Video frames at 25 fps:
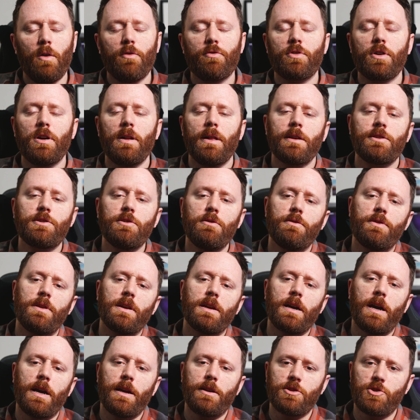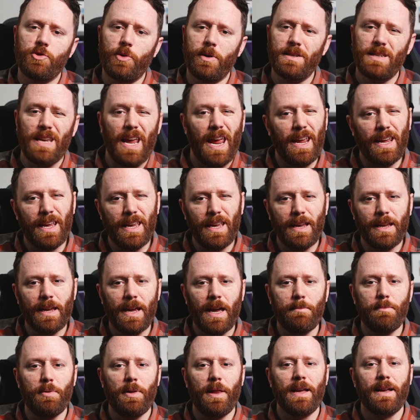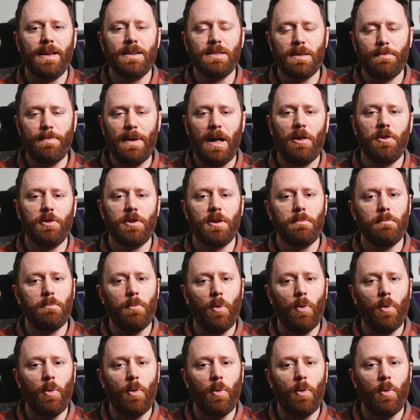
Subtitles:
Overall, I do think I enjoy tanking and playing as the Paladin